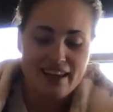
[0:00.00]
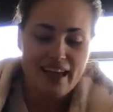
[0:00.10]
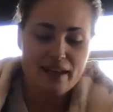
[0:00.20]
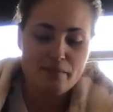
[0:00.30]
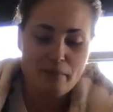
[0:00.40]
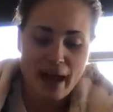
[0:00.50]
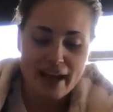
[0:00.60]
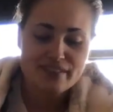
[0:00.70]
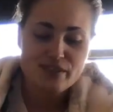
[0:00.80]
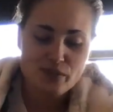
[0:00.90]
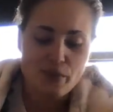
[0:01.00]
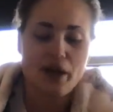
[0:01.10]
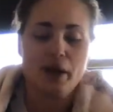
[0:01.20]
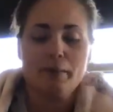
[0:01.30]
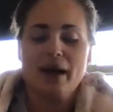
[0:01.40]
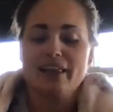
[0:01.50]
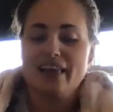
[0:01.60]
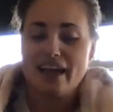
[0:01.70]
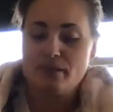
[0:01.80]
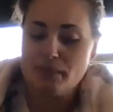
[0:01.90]
and back to where my
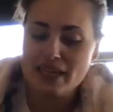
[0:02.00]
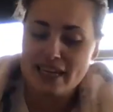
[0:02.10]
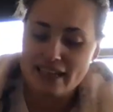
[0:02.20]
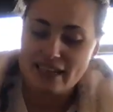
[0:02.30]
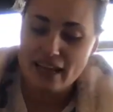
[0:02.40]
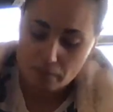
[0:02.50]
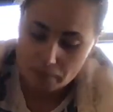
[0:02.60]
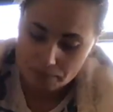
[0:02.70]
line began again.